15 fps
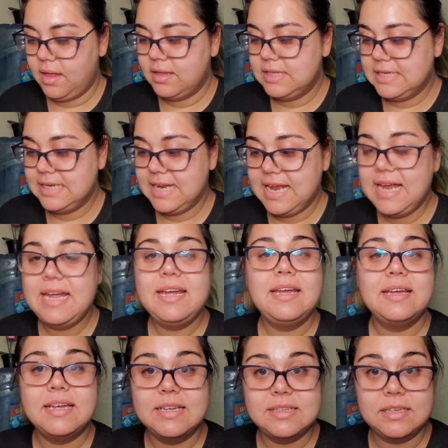Today
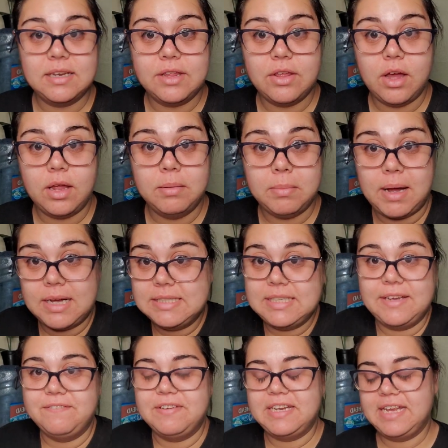is another
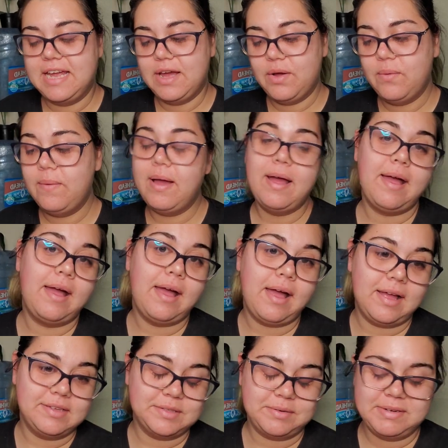unboxing video,
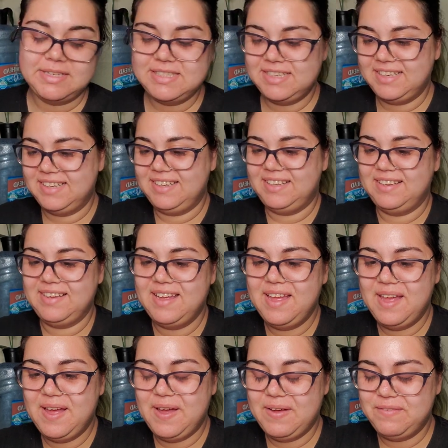as always.
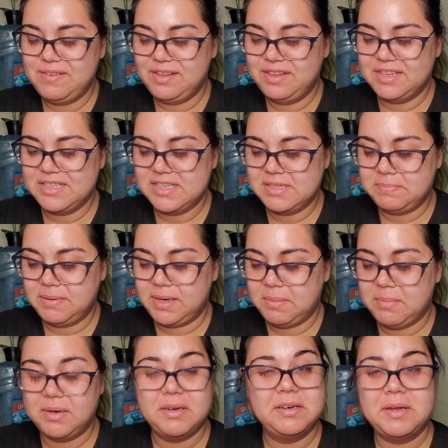I feel like this is
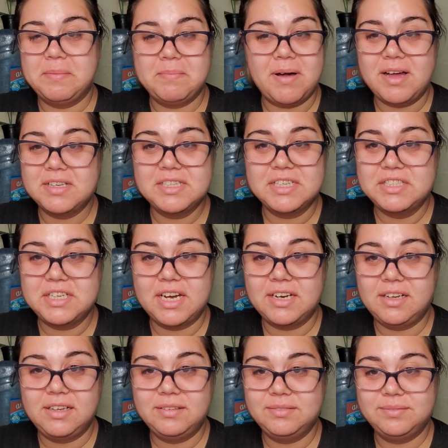becoming an unboxing
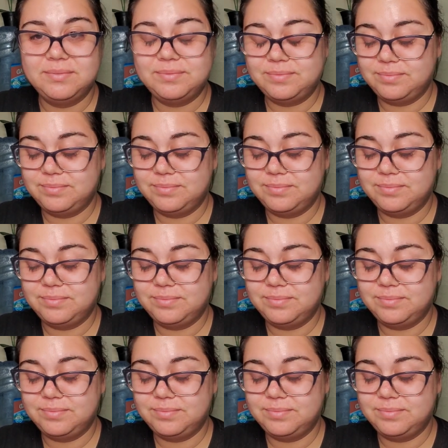channel.